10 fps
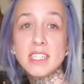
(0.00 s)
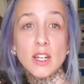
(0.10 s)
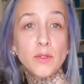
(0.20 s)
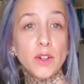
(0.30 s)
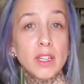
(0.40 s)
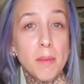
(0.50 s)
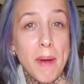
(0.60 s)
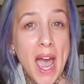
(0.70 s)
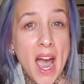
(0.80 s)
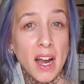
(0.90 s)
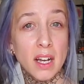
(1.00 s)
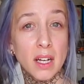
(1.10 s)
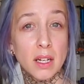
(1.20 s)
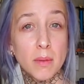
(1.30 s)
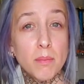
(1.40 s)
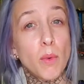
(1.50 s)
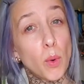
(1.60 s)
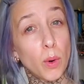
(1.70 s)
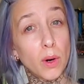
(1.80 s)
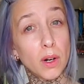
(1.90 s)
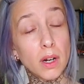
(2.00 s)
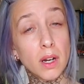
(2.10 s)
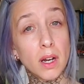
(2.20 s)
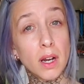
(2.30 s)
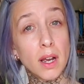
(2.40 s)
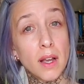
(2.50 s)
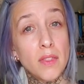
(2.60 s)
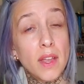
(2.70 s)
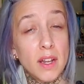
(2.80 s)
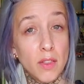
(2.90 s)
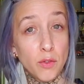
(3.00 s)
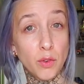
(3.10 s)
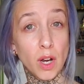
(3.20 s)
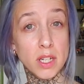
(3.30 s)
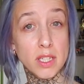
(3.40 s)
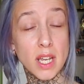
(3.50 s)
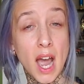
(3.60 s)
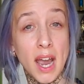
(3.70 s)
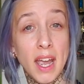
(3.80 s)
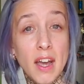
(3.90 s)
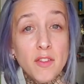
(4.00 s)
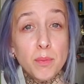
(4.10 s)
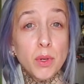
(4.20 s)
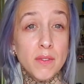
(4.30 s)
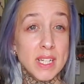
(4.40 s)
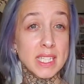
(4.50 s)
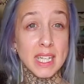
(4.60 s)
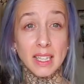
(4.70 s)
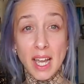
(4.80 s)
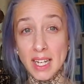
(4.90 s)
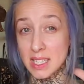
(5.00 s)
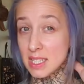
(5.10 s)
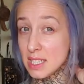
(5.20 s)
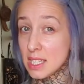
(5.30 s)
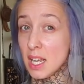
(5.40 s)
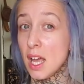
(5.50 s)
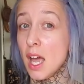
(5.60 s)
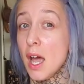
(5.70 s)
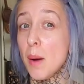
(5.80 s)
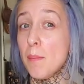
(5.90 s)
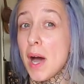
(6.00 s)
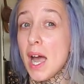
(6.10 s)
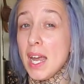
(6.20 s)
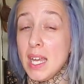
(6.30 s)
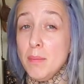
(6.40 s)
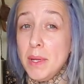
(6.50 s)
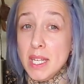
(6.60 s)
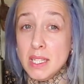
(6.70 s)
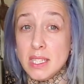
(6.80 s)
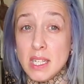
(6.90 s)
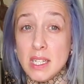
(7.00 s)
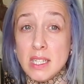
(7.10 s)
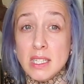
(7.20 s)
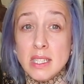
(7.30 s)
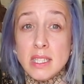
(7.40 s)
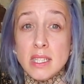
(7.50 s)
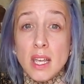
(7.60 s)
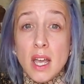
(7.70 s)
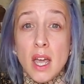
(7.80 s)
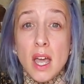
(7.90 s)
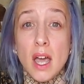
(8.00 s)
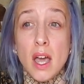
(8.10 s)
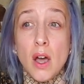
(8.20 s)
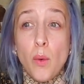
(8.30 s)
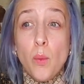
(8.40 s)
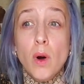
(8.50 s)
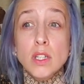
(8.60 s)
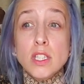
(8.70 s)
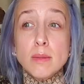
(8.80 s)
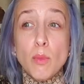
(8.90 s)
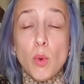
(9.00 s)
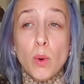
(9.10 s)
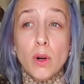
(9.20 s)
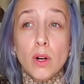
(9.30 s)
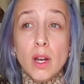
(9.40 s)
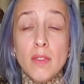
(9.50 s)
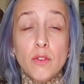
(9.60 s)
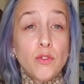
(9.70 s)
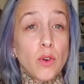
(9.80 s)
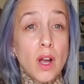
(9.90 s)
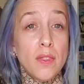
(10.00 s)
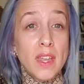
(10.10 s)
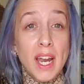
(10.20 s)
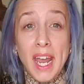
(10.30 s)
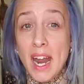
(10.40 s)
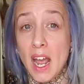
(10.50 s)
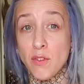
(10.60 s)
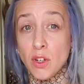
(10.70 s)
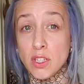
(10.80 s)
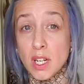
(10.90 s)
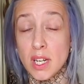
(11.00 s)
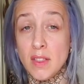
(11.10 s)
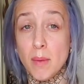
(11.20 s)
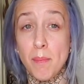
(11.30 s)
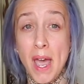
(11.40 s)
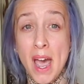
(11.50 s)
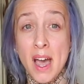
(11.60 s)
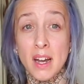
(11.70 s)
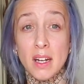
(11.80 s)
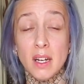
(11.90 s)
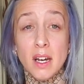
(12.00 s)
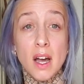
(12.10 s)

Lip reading: silver in the back, more than in the front. I have previously lightened my pieces once more in the front than I had ever done in the back,